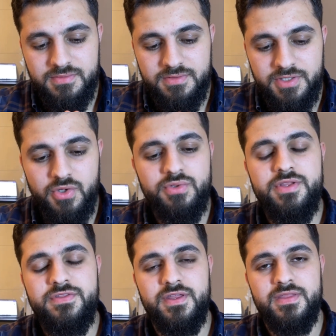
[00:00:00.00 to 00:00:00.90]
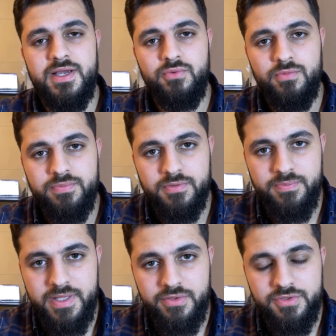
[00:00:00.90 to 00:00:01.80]
the only thing that will
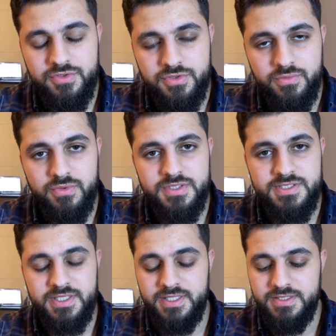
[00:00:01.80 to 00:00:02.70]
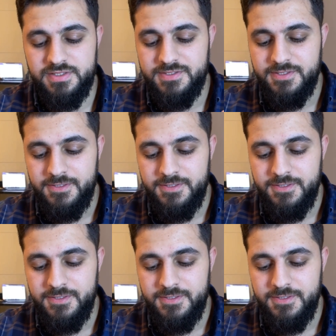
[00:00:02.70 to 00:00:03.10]
propel you towards it is